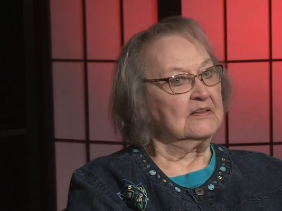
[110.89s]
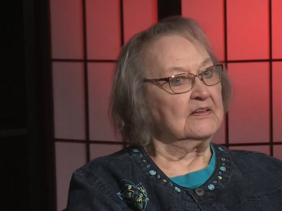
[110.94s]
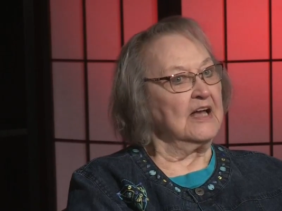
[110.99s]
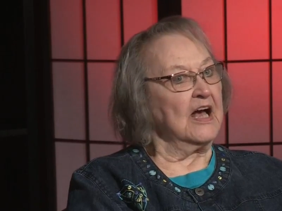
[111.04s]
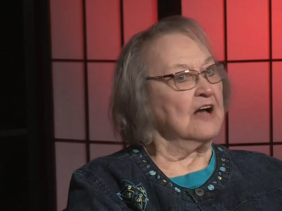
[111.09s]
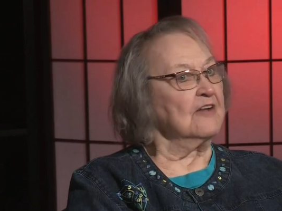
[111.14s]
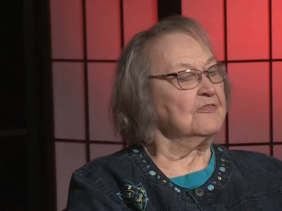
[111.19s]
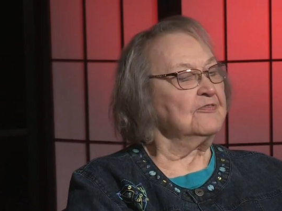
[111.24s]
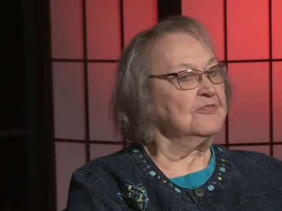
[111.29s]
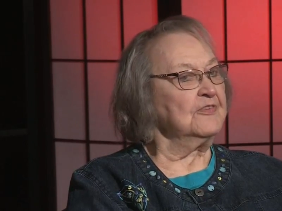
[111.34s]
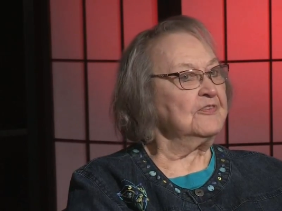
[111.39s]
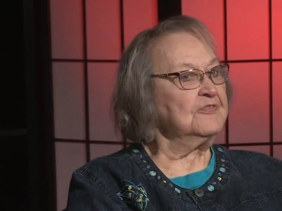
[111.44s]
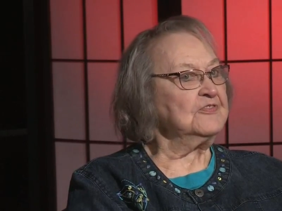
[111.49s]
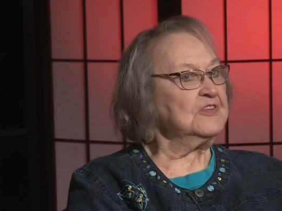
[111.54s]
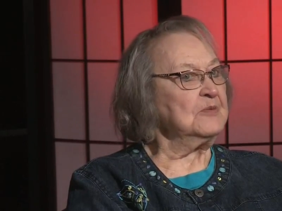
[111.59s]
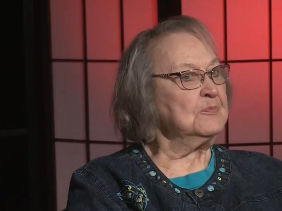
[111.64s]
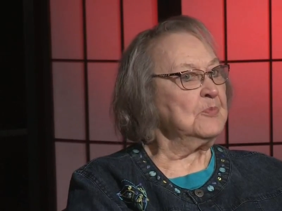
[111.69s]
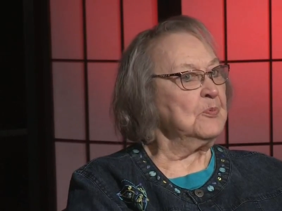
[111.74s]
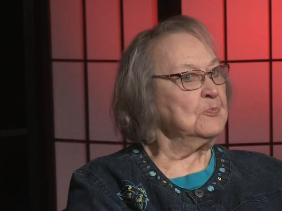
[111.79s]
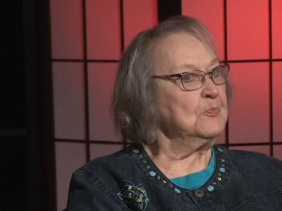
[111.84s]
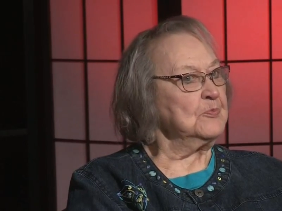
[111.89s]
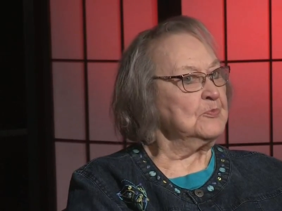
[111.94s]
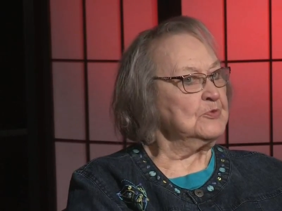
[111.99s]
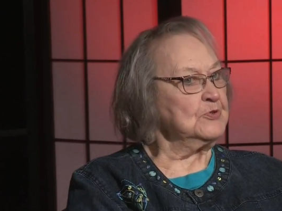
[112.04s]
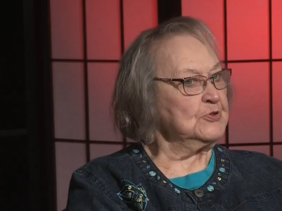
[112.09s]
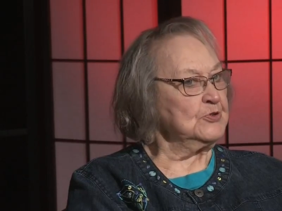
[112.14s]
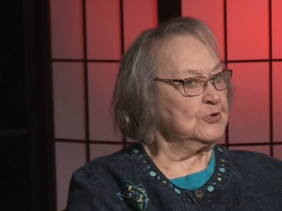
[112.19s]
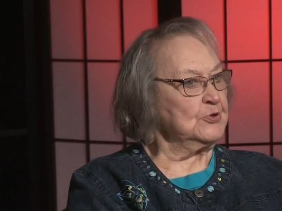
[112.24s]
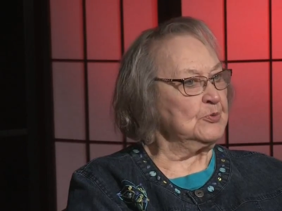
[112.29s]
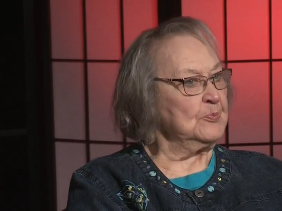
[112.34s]
uh,
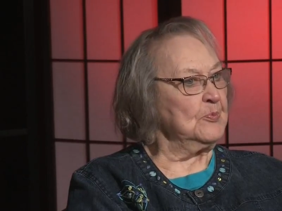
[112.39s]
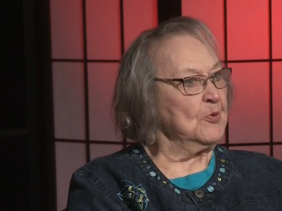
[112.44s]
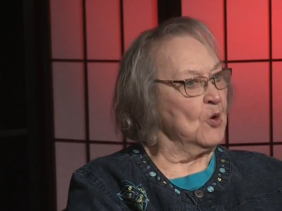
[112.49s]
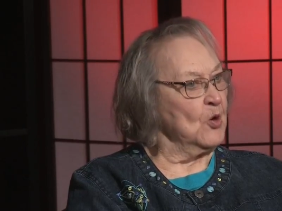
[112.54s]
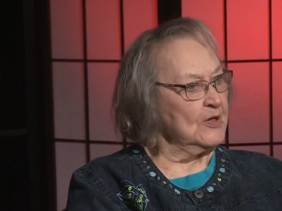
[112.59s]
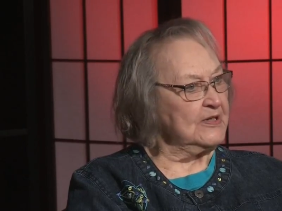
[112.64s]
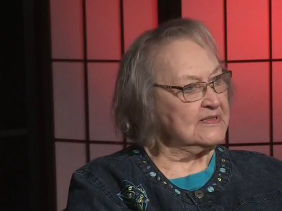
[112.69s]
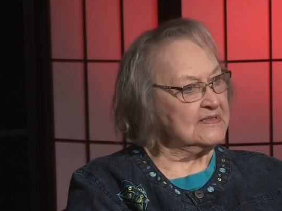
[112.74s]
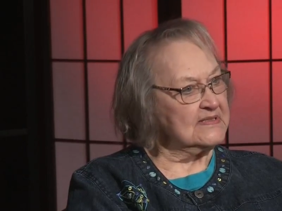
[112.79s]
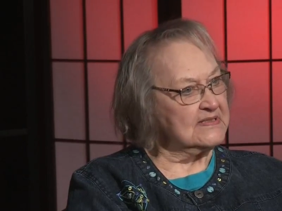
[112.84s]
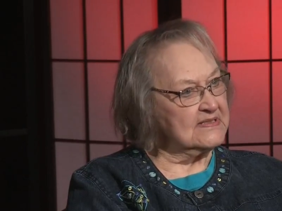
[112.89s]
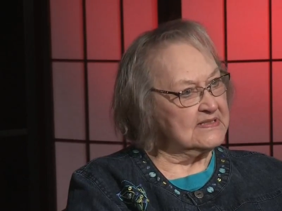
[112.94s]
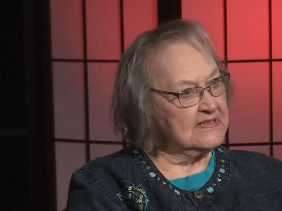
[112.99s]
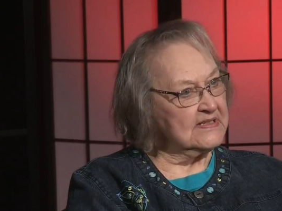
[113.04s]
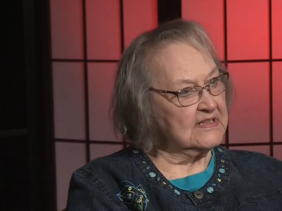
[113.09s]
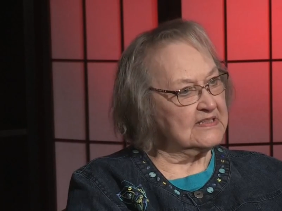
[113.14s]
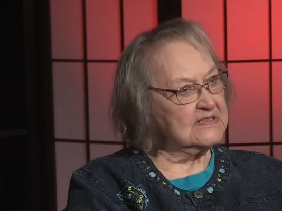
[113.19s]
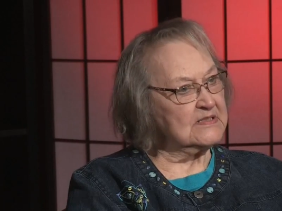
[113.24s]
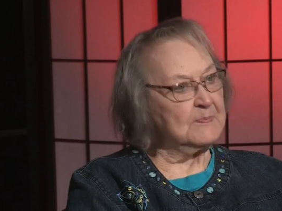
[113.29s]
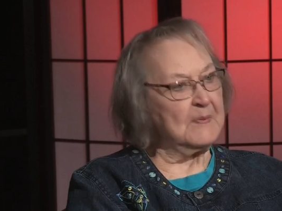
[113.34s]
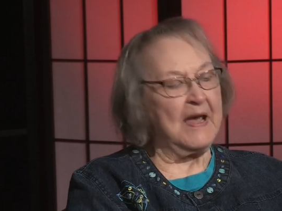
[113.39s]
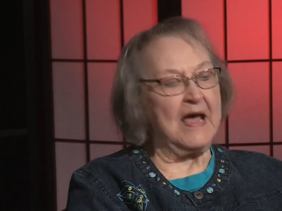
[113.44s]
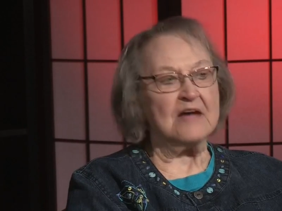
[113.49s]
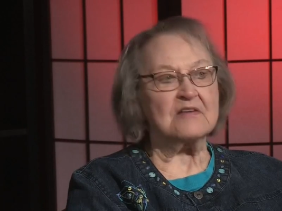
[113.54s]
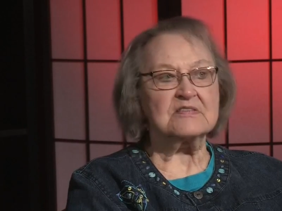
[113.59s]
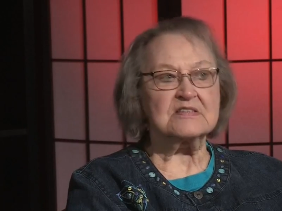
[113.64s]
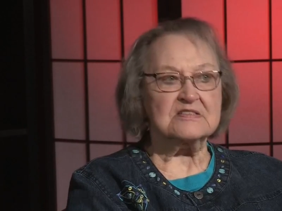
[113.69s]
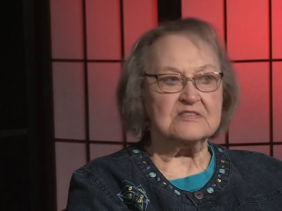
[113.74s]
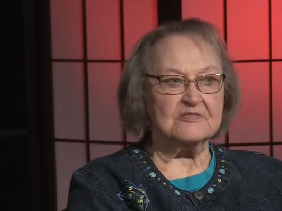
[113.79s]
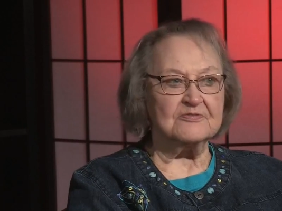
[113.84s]
52.6
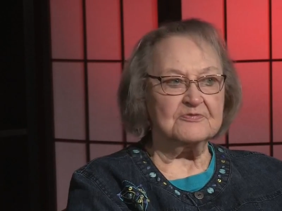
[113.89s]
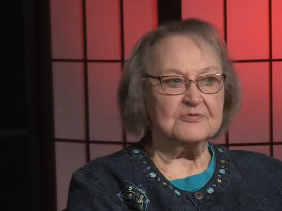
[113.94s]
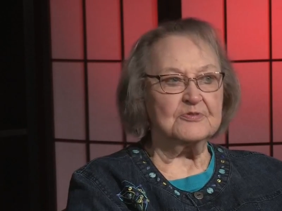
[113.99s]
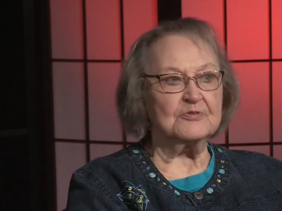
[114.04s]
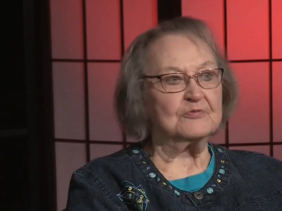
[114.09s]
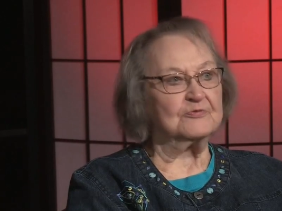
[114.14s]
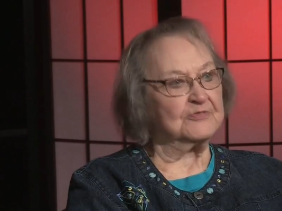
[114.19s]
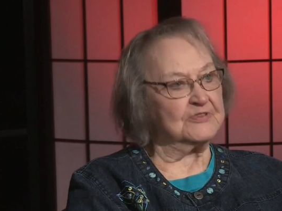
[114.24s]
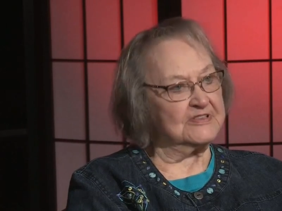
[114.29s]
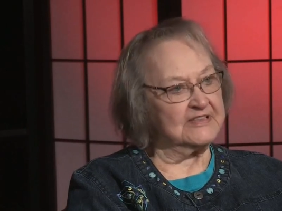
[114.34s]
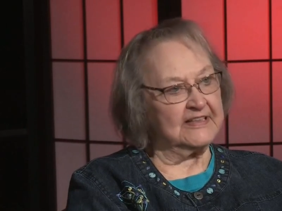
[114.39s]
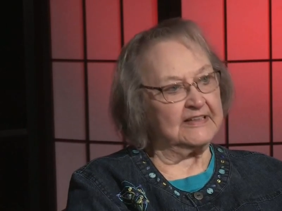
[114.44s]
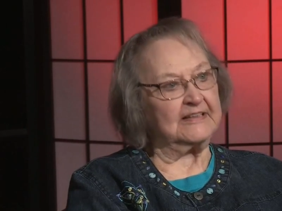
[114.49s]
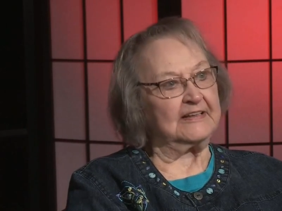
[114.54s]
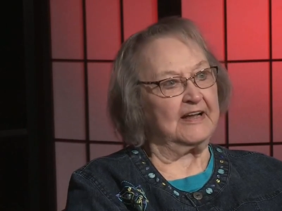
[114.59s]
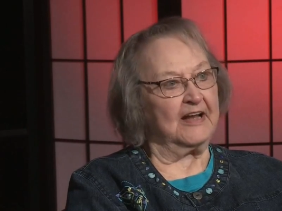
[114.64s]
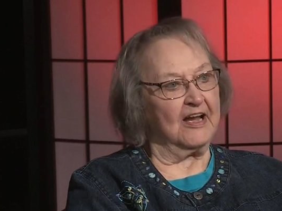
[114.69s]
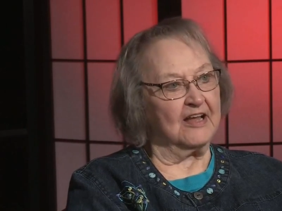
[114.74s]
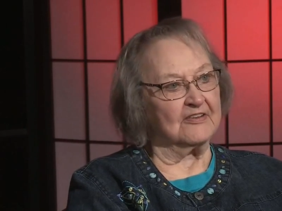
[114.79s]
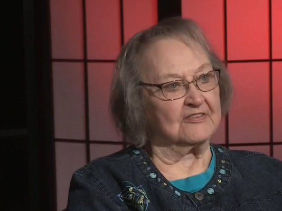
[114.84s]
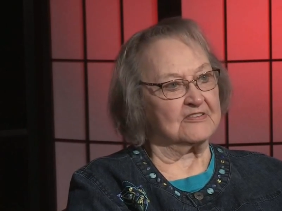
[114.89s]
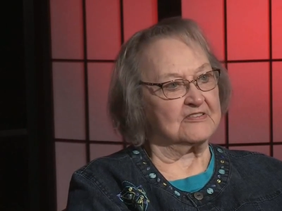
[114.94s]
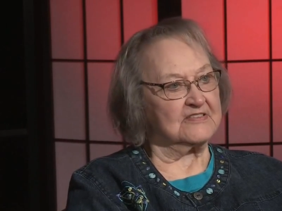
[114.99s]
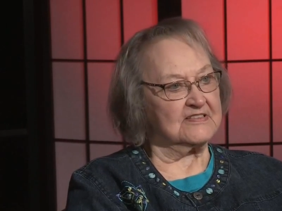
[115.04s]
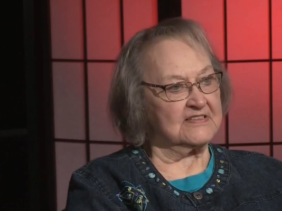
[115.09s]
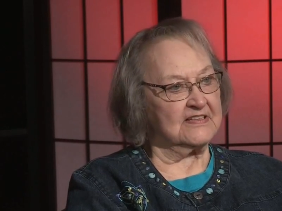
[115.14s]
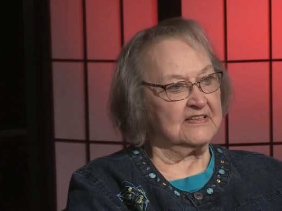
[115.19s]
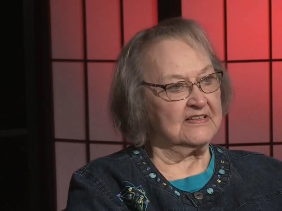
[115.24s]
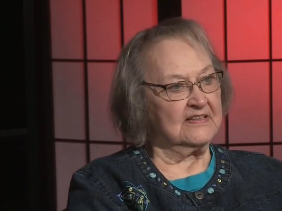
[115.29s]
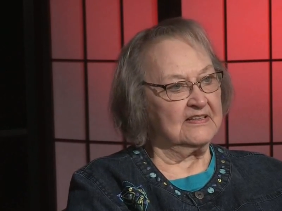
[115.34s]
pounds of food for
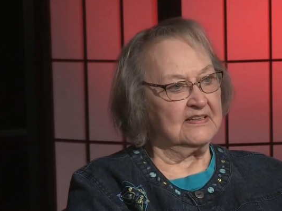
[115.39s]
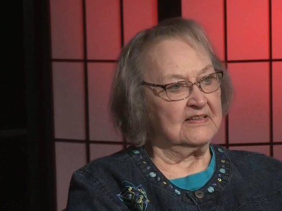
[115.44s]
$10.